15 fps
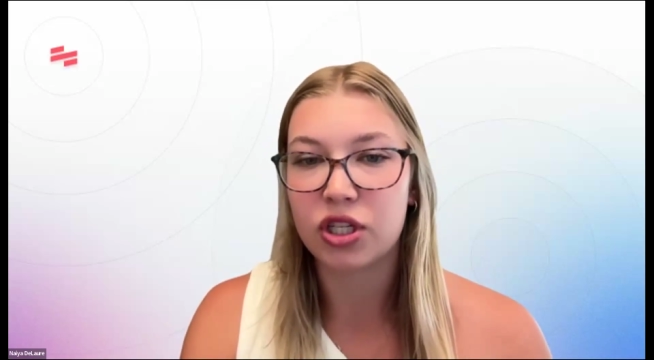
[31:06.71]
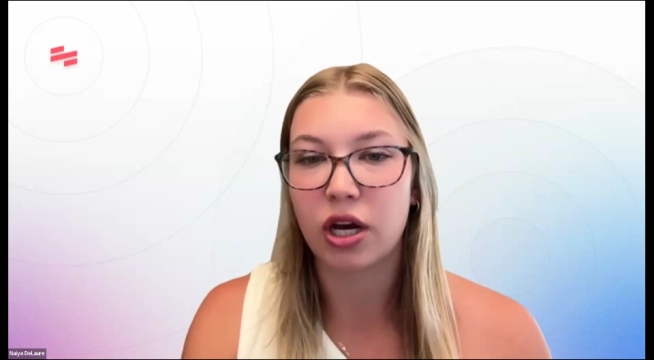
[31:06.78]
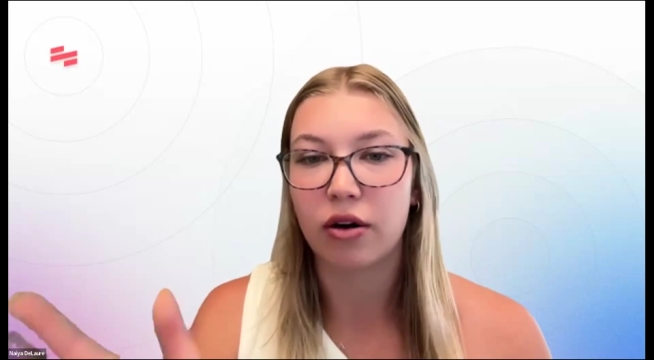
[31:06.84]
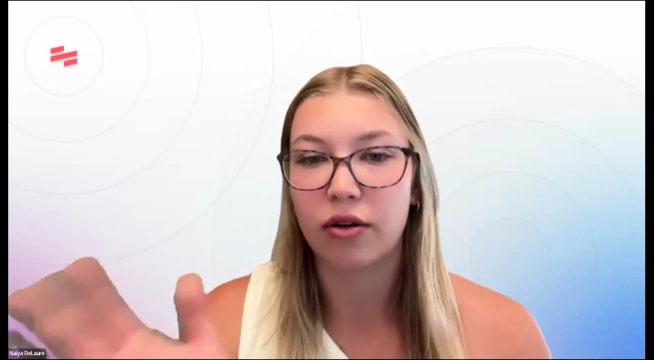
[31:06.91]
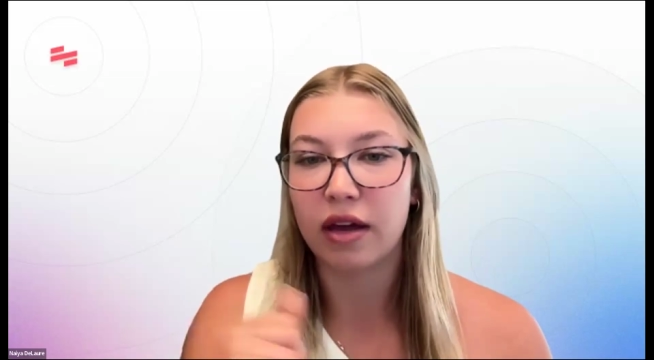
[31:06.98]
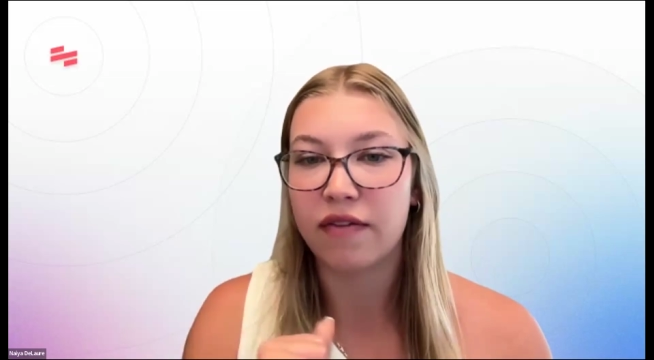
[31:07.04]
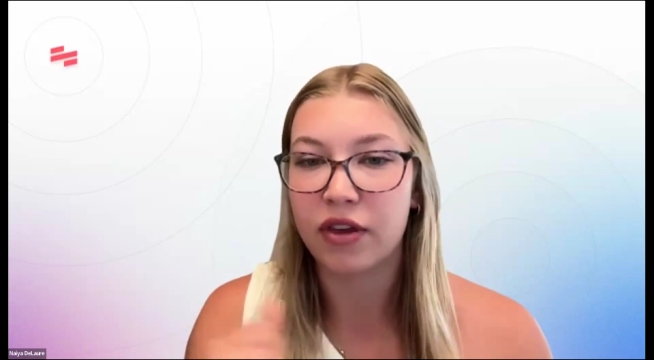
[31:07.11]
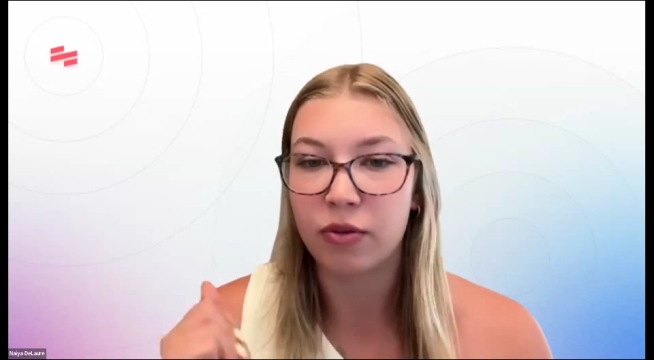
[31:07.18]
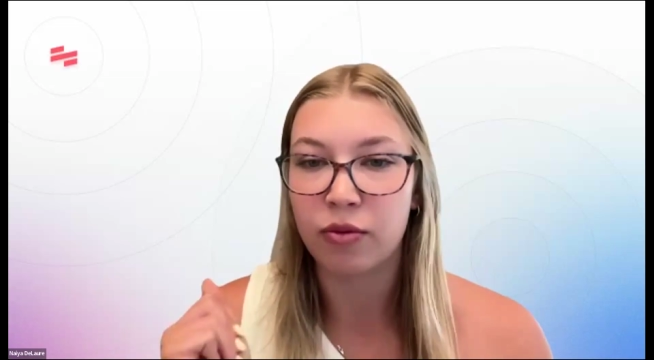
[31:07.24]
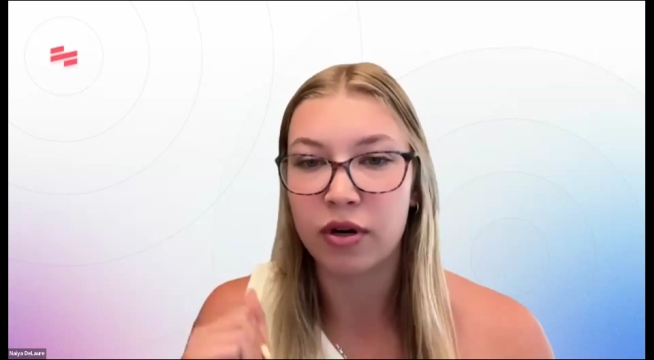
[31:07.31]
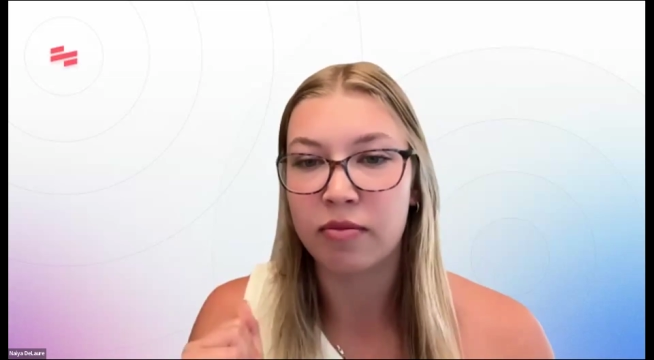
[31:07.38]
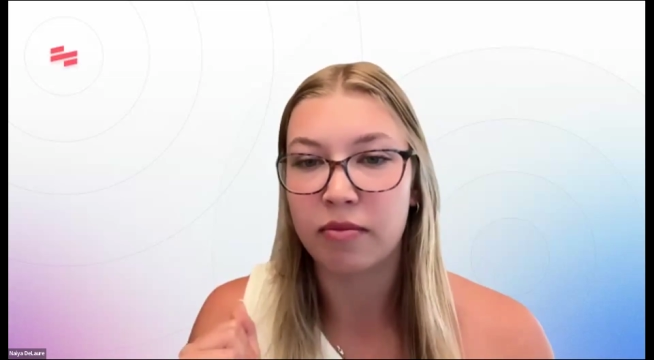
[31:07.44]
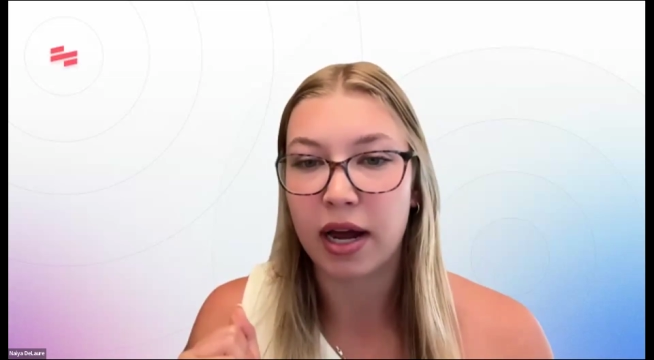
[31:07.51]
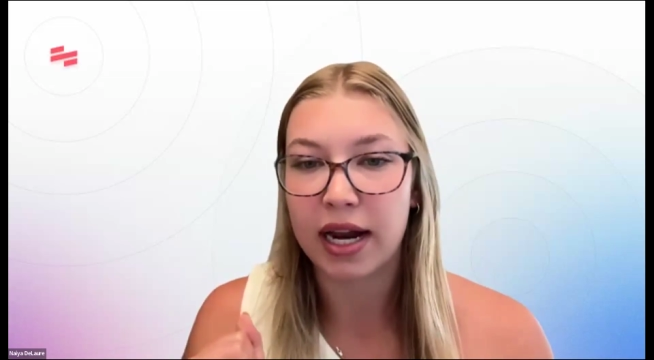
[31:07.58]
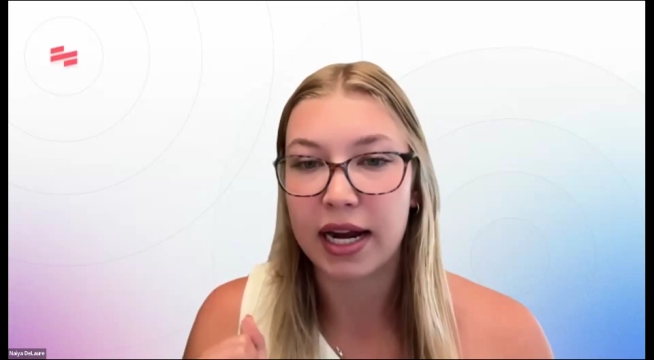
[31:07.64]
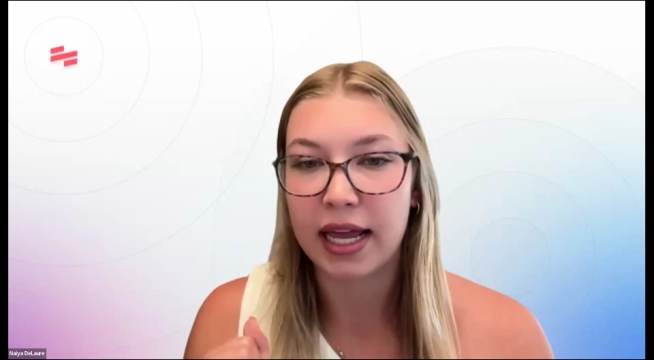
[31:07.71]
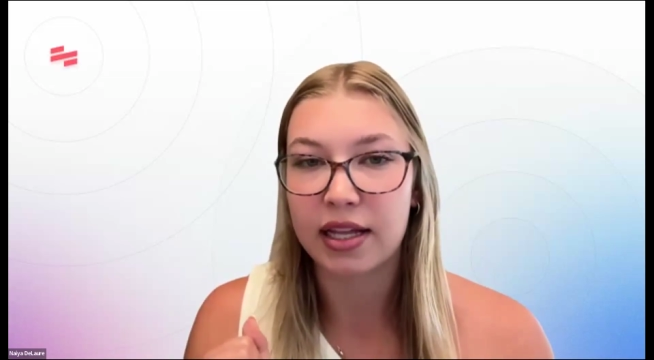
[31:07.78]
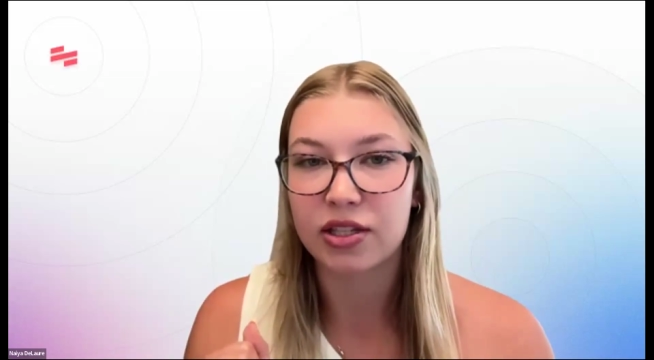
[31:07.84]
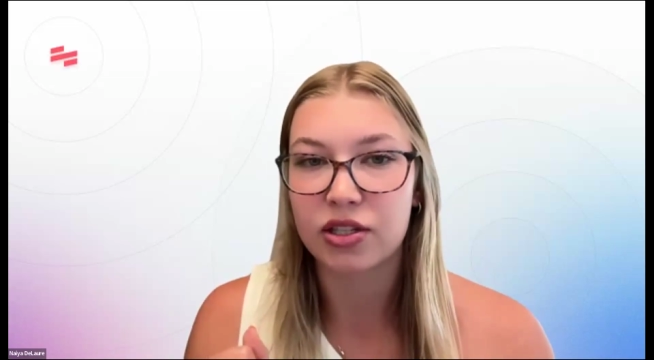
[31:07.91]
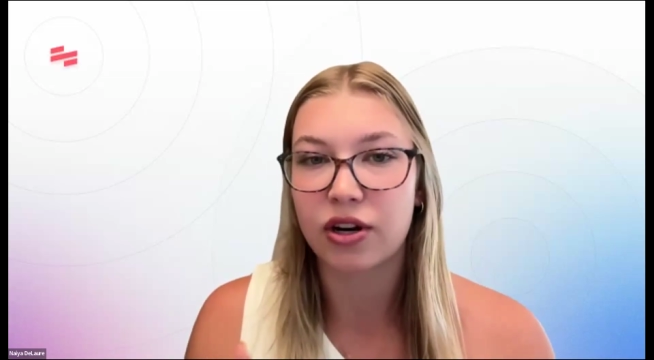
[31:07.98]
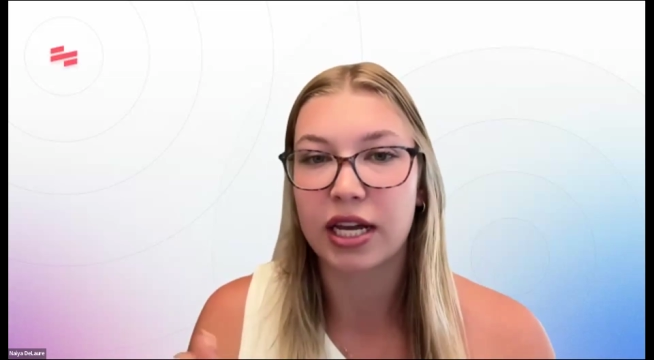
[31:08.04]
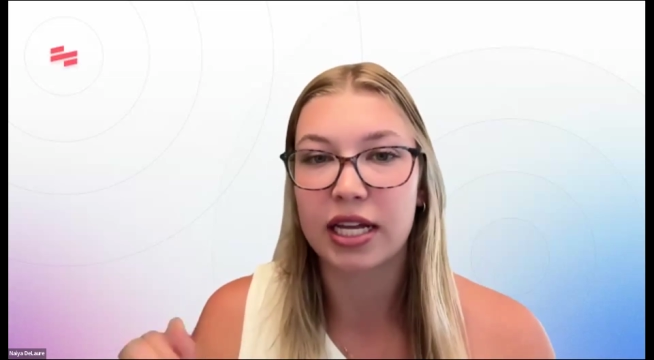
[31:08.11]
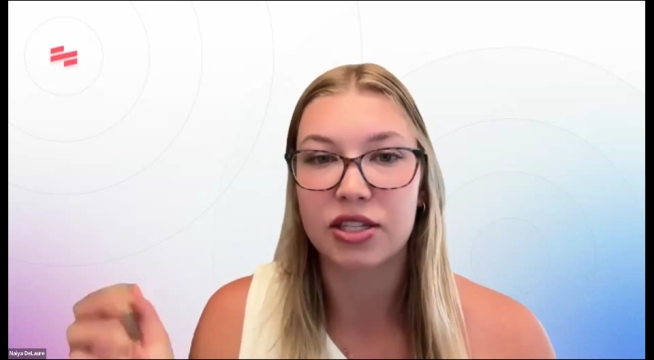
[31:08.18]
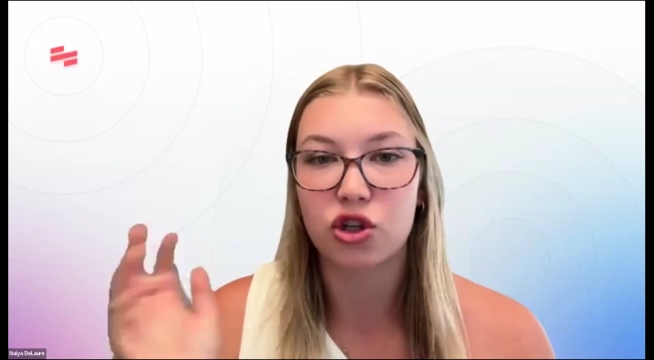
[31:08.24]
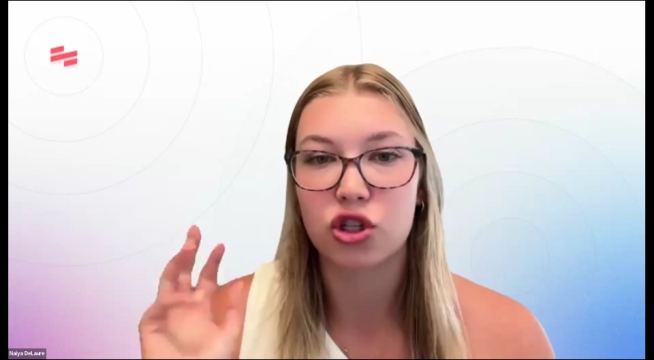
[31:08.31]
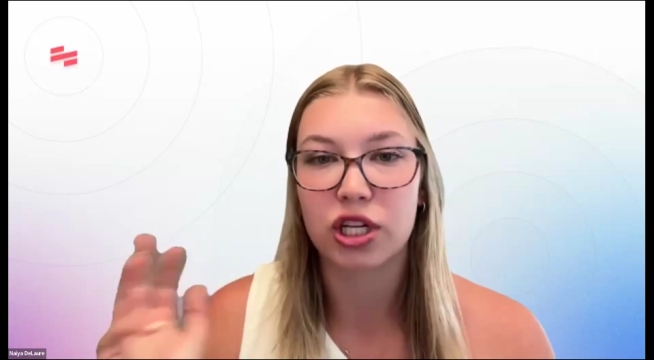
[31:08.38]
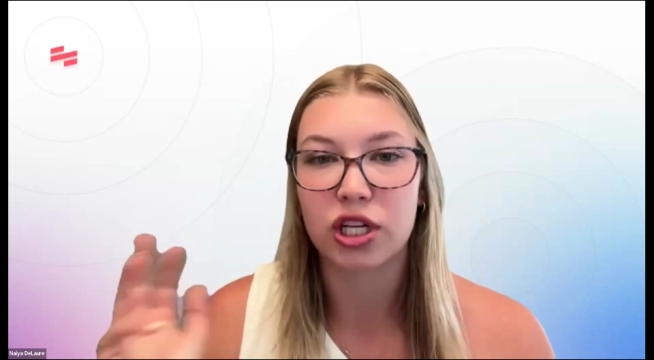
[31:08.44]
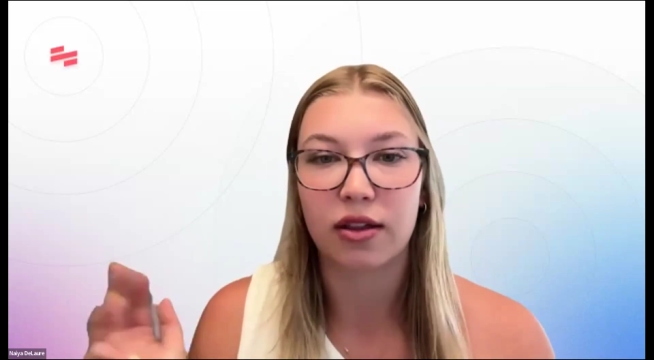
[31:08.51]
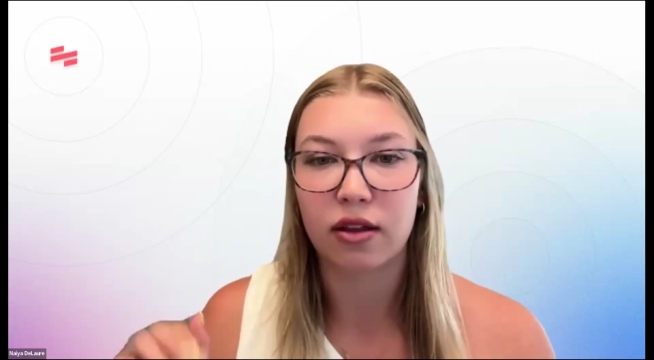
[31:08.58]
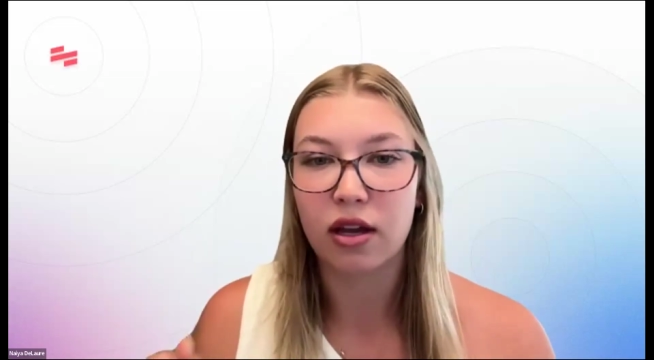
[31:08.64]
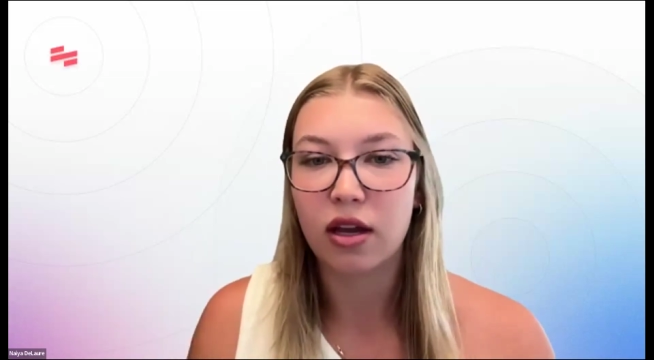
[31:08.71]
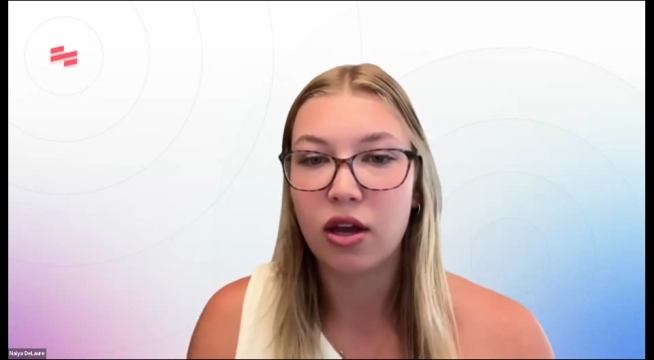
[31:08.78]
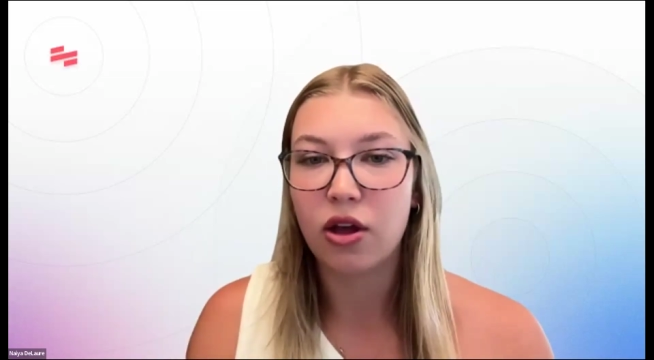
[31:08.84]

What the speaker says: So if you wouldn't mind answering, it's just like